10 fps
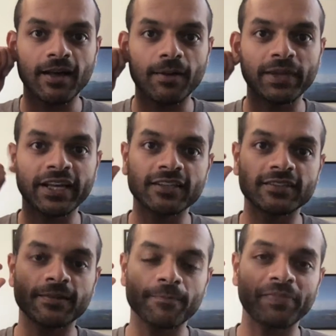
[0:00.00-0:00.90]

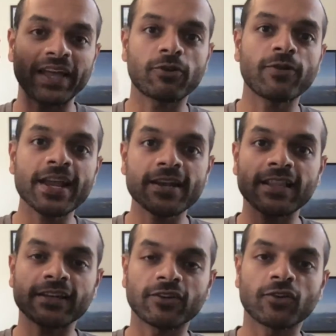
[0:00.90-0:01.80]
because I created
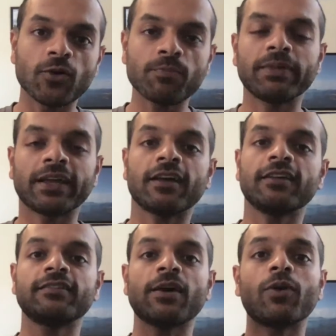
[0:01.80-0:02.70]
that group
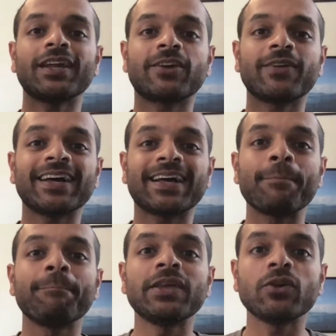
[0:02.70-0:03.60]
because I want to create a
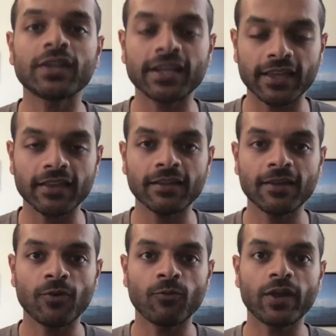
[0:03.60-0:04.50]
community
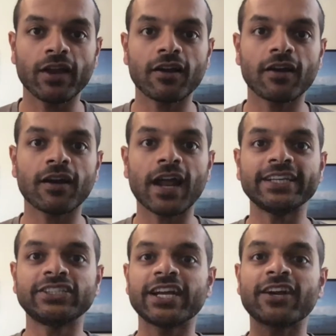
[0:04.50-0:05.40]
where I
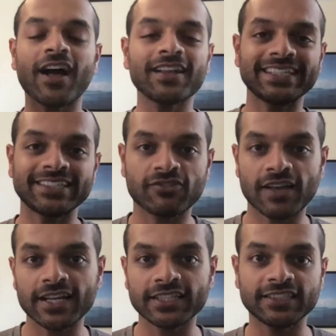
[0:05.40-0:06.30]
share all these
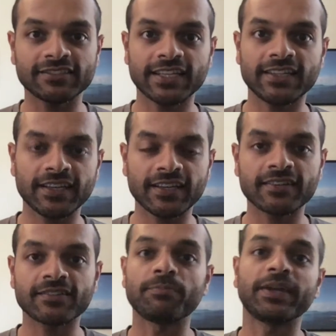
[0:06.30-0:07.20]
strategies,
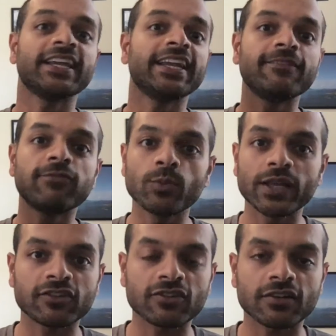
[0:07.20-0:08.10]
ideas, bring in
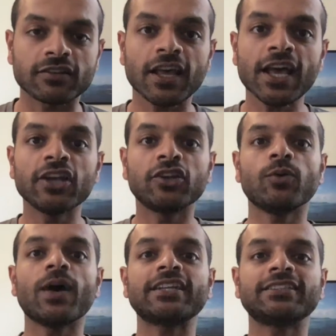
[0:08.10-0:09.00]
influencers to
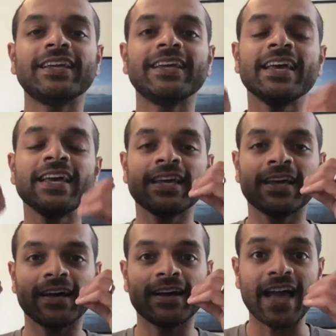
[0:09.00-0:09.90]
actually
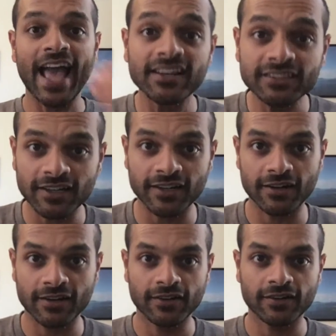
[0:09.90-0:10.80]

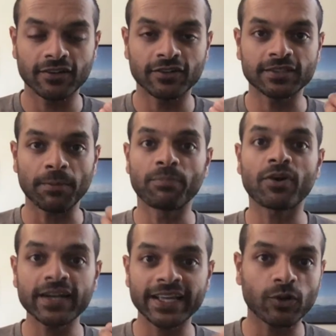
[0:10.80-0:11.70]
answer some
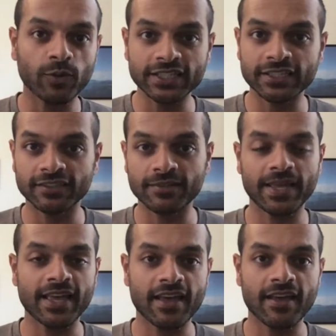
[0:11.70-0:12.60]
burning questions you may
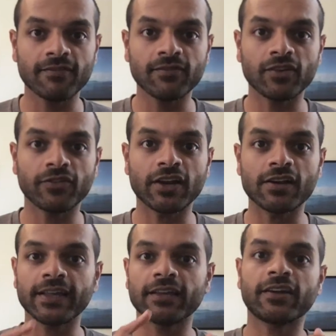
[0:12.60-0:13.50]
have
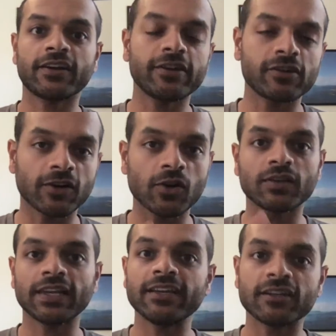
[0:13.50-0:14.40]
regarding career growth,
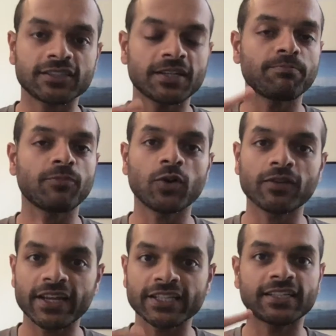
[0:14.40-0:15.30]
leadership,
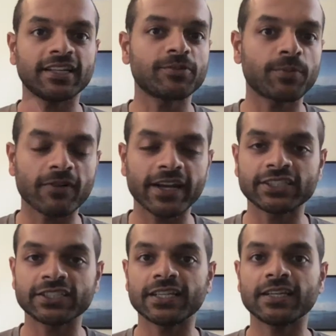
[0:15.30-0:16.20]
motivation,
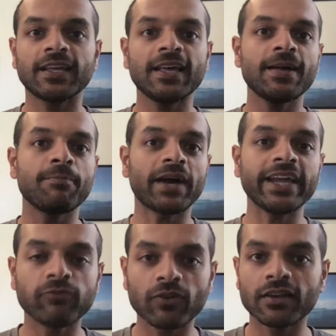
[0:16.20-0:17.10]
inspiration,
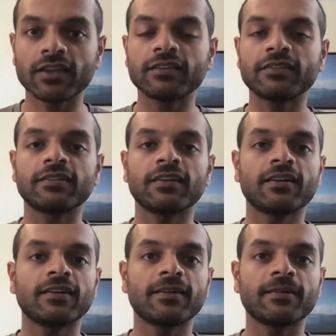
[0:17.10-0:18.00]
mindfulness,
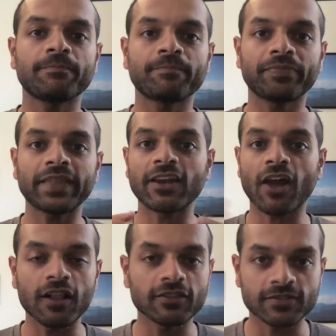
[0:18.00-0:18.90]
and
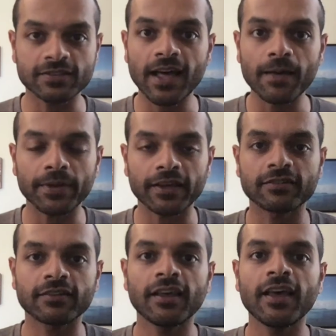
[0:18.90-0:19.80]
all those
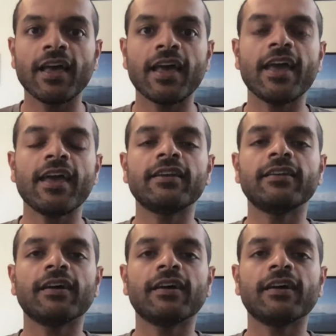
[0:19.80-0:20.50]
topics. And